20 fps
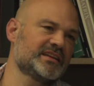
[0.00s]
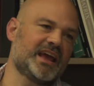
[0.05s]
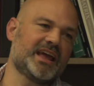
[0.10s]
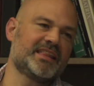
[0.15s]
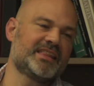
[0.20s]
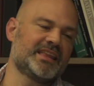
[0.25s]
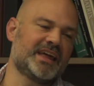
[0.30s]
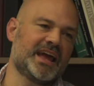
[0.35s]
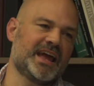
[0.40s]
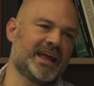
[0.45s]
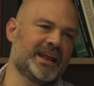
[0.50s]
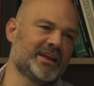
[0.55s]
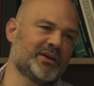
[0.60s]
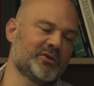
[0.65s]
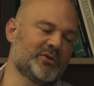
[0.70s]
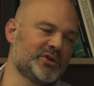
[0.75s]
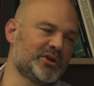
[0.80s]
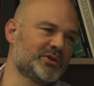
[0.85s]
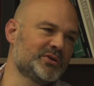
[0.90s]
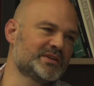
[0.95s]
And then
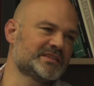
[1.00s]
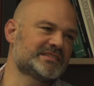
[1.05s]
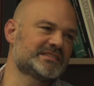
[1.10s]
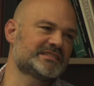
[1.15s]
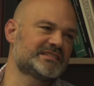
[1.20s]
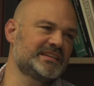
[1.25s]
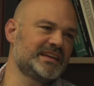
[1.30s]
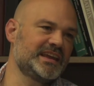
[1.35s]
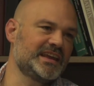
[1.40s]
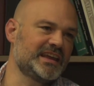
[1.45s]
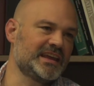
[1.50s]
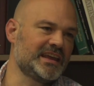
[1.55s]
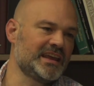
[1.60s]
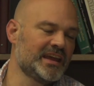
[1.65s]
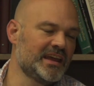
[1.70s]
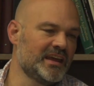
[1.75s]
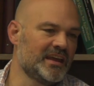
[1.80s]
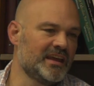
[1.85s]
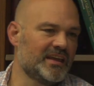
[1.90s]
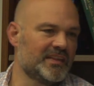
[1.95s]
you can see
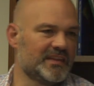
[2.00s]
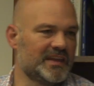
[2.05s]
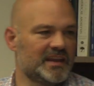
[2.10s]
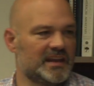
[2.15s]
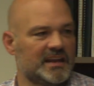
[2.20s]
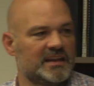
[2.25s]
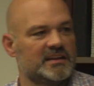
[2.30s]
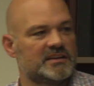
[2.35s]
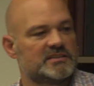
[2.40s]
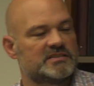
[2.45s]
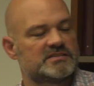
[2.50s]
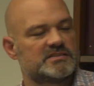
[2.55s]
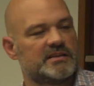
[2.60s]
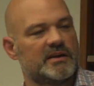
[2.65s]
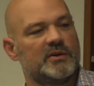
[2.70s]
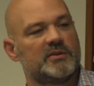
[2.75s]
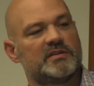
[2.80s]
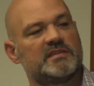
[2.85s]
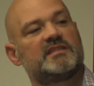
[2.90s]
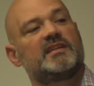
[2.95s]
that it is
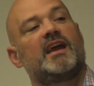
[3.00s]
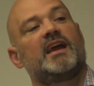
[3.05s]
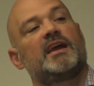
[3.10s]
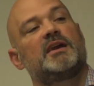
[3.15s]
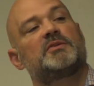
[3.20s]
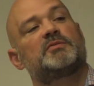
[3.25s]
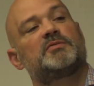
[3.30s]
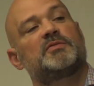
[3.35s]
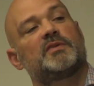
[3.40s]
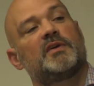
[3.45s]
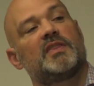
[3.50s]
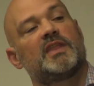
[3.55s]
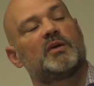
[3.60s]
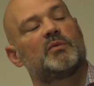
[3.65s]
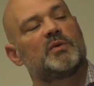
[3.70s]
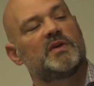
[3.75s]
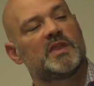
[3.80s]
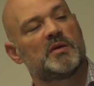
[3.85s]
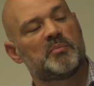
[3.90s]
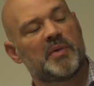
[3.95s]
so safe that
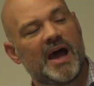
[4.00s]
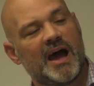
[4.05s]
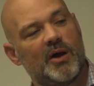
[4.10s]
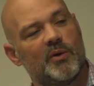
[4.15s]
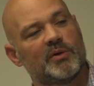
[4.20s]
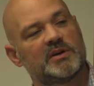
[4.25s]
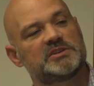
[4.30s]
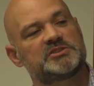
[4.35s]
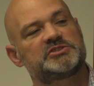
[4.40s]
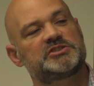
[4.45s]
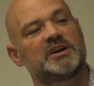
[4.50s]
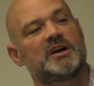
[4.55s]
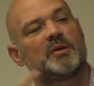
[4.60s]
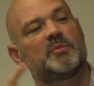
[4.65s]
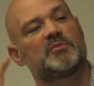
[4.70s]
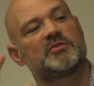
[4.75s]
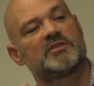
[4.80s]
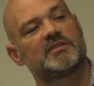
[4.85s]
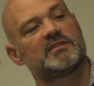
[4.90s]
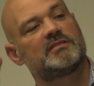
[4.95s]
when the power
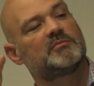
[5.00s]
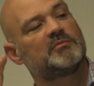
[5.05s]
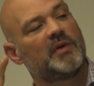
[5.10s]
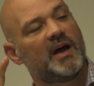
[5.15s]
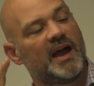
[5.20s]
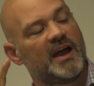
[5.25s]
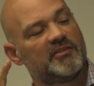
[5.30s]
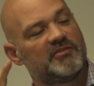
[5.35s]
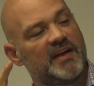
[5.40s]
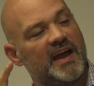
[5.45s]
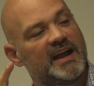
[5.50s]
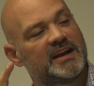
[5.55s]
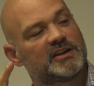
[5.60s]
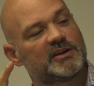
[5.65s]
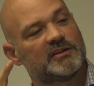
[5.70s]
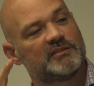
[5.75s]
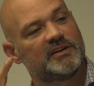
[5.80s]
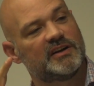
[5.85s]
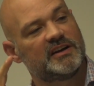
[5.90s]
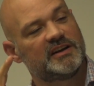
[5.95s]
jumps by a factor
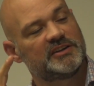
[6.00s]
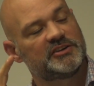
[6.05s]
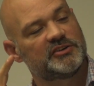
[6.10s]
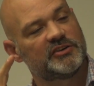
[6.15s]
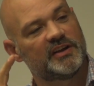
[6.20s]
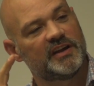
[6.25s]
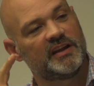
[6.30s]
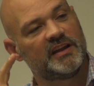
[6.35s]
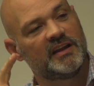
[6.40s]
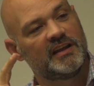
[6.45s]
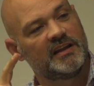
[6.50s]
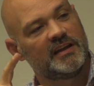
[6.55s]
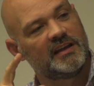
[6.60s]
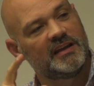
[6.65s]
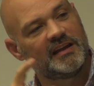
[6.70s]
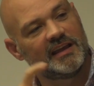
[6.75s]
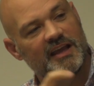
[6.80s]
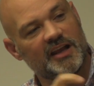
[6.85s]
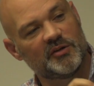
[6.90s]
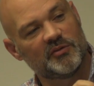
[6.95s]
of 100
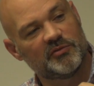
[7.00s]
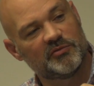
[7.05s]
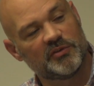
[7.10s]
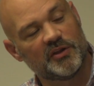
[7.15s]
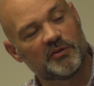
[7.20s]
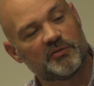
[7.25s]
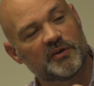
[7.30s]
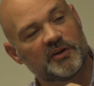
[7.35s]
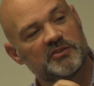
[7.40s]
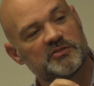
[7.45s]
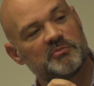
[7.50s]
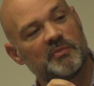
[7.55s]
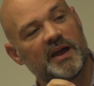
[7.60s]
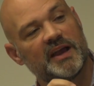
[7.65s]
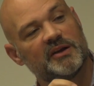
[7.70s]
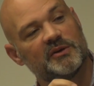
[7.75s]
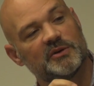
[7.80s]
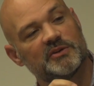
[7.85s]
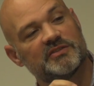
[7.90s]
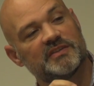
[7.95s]
in the first
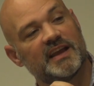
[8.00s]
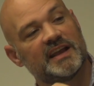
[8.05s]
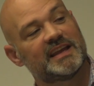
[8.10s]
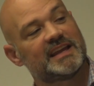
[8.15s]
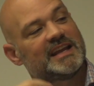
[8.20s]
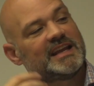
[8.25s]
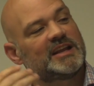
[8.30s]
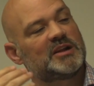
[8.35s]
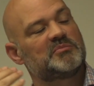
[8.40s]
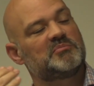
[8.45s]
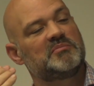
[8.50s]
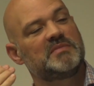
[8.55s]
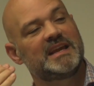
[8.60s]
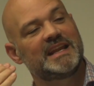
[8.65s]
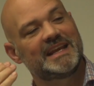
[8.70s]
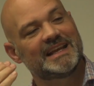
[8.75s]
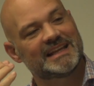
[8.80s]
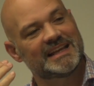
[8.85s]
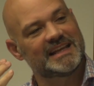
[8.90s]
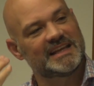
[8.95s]
microsecond, it
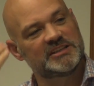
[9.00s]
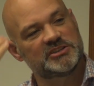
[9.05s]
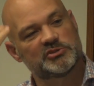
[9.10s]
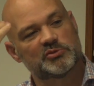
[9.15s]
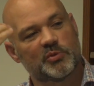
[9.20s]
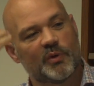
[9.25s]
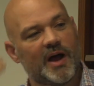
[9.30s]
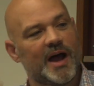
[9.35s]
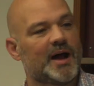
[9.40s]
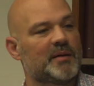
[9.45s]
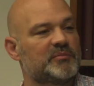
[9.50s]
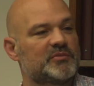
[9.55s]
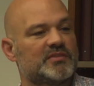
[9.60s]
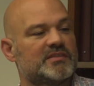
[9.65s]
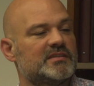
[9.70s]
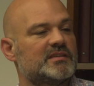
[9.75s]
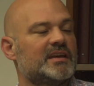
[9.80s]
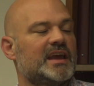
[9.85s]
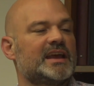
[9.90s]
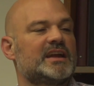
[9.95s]
immediately
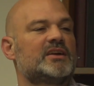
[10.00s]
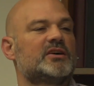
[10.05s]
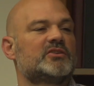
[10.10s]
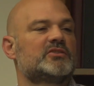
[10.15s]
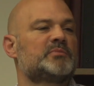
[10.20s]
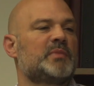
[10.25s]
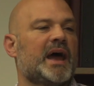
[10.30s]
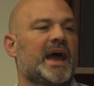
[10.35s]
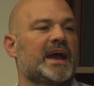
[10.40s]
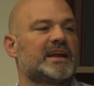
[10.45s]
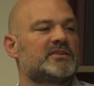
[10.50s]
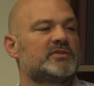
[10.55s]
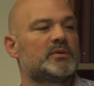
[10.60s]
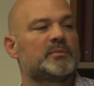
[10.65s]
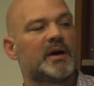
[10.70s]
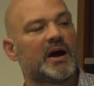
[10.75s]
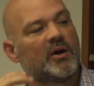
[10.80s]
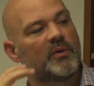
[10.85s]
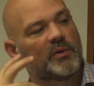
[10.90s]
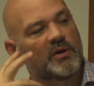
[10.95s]
drops and goes back to
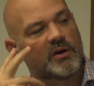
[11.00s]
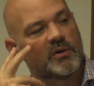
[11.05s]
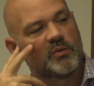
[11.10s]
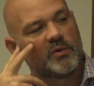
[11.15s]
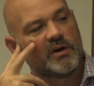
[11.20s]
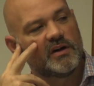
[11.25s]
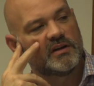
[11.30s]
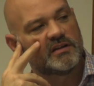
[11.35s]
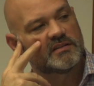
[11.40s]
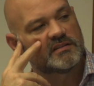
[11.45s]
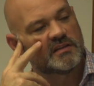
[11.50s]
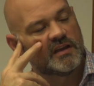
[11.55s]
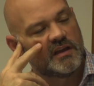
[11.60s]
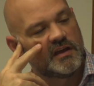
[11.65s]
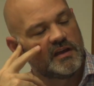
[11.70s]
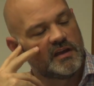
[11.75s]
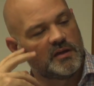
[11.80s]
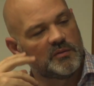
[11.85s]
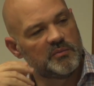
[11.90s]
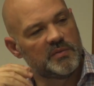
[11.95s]
about where it was
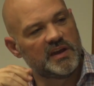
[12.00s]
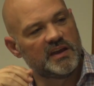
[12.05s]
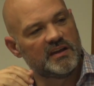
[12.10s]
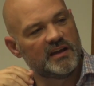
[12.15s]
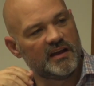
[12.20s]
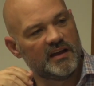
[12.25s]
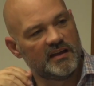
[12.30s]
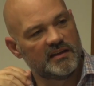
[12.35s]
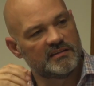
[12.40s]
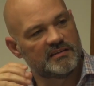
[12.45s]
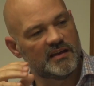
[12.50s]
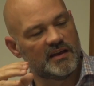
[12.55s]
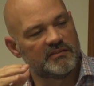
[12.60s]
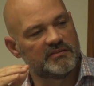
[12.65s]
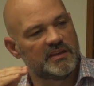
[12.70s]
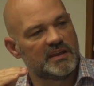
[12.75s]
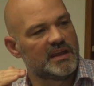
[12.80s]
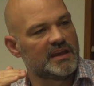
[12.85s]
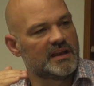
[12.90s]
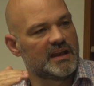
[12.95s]
because of
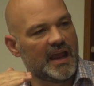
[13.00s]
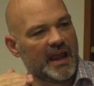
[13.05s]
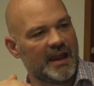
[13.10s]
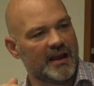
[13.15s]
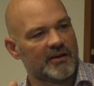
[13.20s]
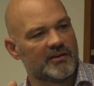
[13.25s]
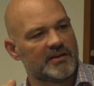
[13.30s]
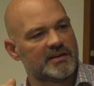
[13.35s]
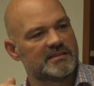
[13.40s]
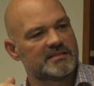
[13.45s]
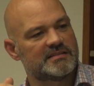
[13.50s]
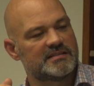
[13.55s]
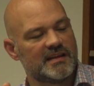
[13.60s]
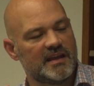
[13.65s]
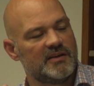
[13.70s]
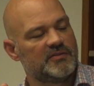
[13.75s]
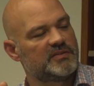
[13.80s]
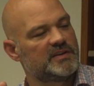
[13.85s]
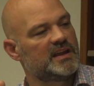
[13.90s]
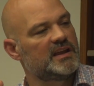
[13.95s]
the inherent
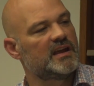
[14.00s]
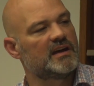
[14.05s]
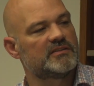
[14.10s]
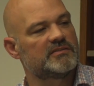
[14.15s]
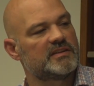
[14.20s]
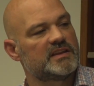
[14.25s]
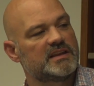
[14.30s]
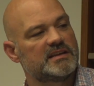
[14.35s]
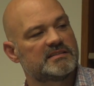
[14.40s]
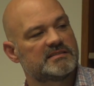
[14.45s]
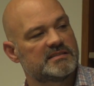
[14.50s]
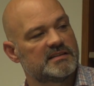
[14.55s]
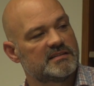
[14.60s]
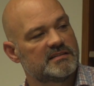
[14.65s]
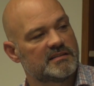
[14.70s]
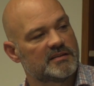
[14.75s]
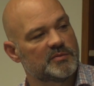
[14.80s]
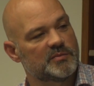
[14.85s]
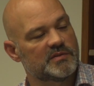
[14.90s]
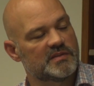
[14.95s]
safety of these
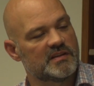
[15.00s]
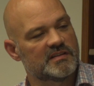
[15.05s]
systems.